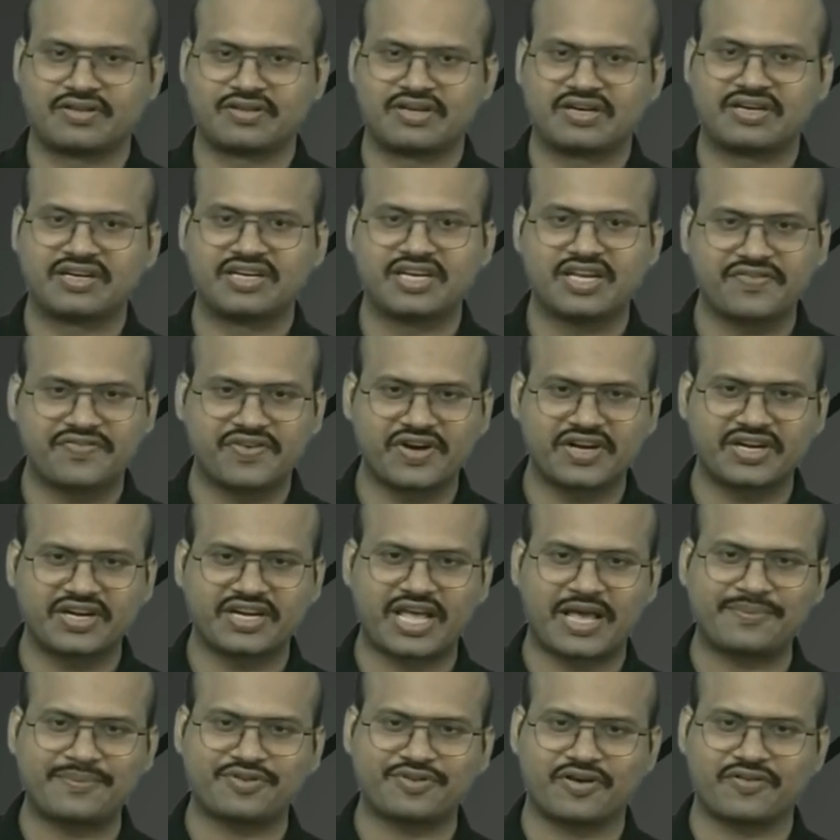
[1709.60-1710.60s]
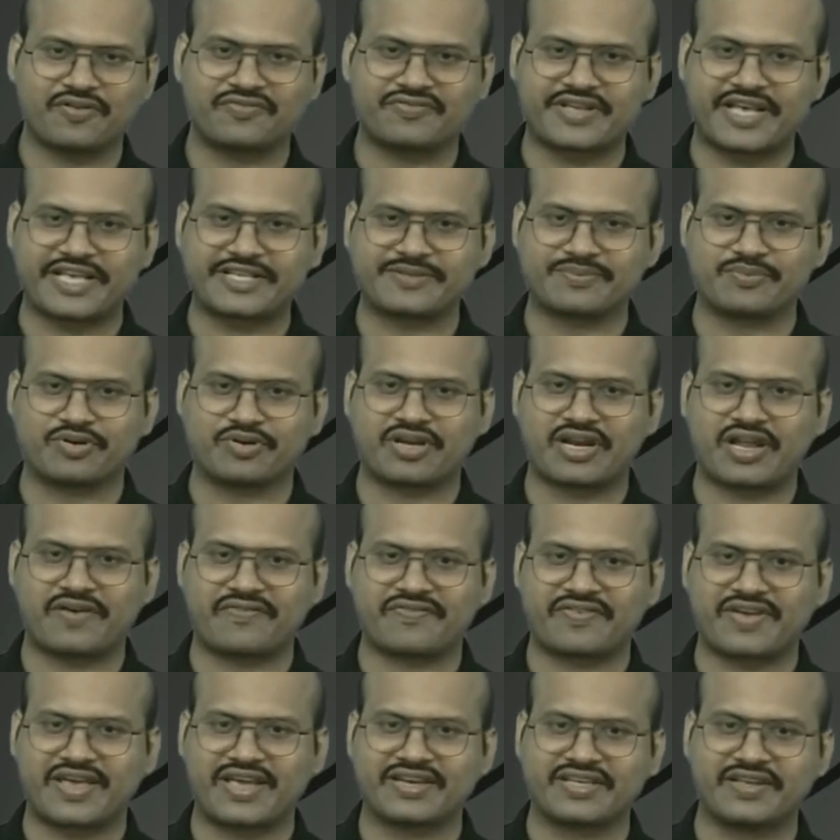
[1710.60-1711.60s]
Different types of
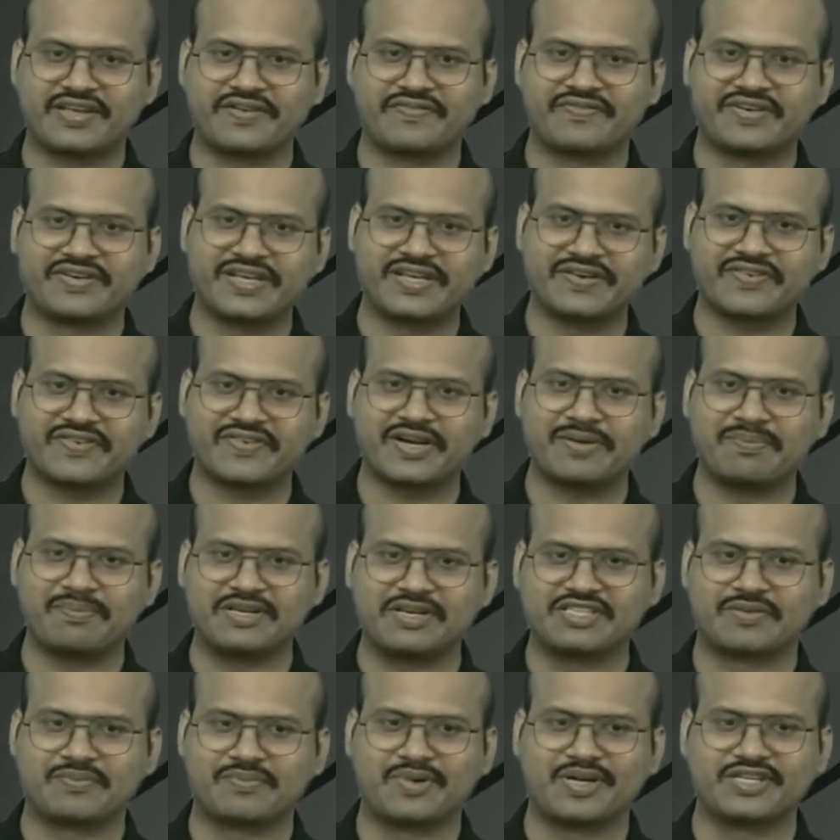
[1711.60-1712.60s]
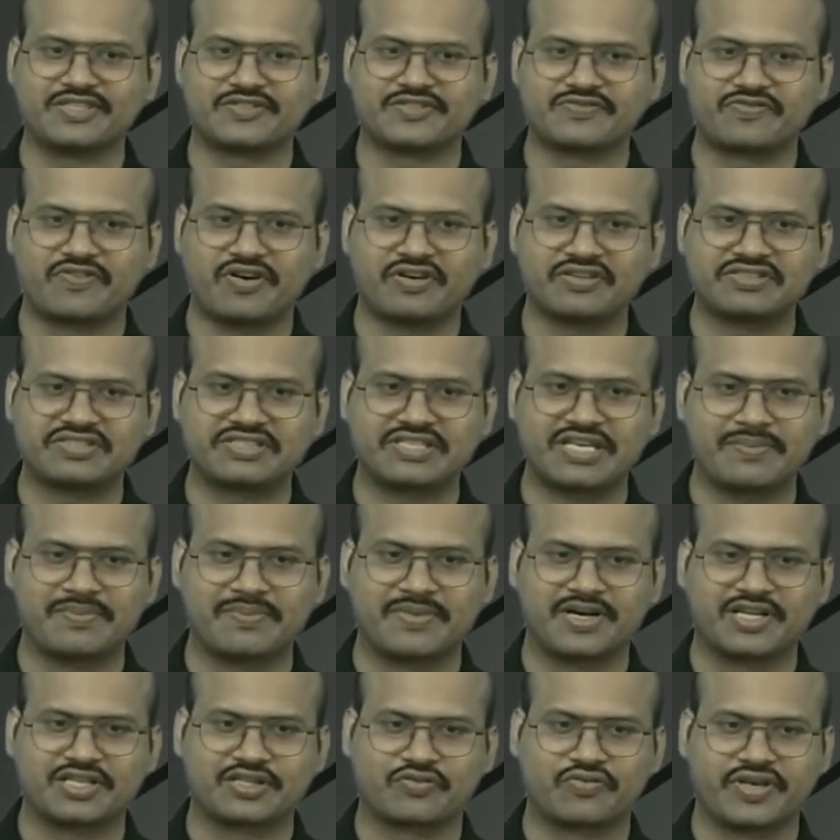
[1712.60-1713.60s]
seismograph can give different measurements for same
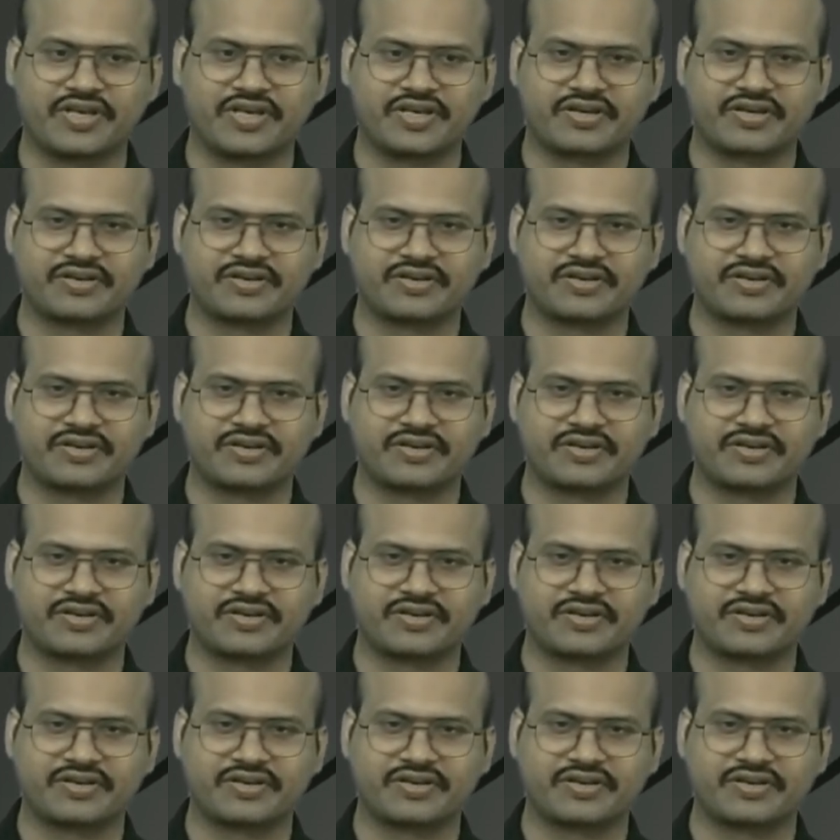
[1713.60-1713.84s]
earthquake.